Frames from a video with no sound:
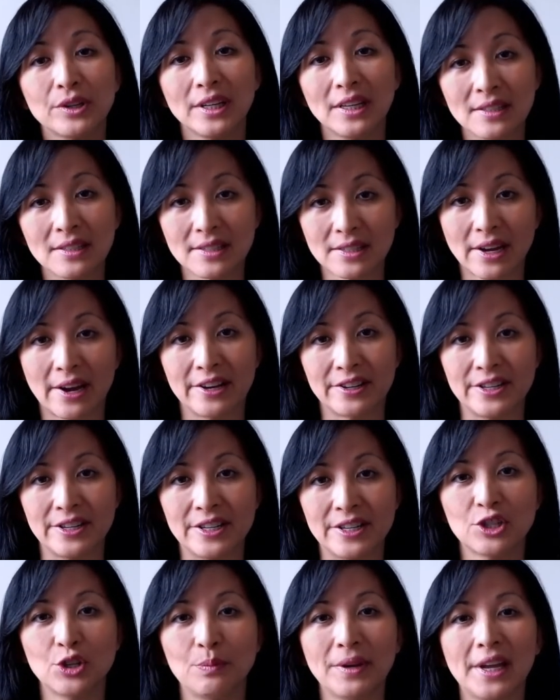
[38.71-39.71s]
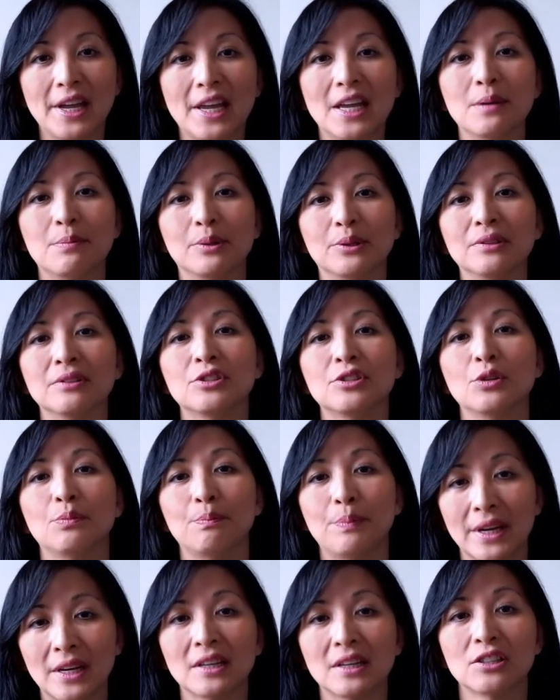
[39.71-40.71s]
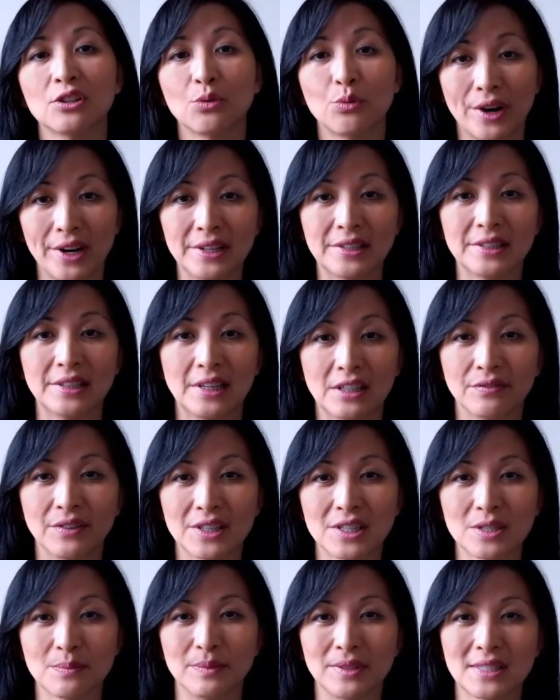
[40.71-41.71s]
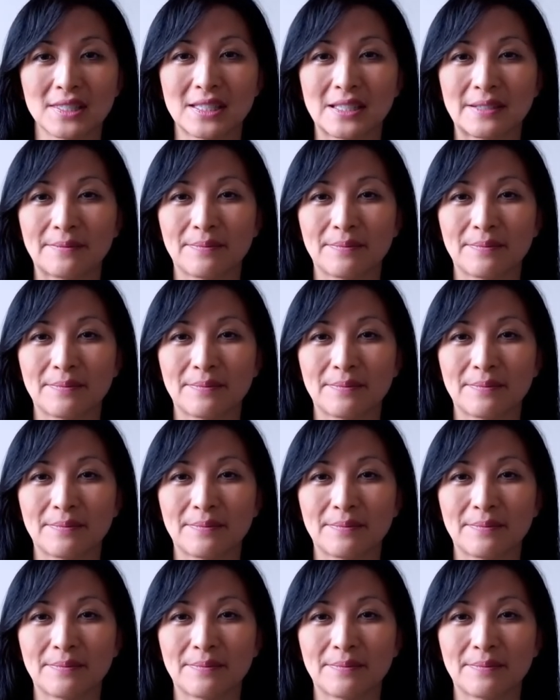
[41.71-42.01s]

insider to be able to pick the right investments.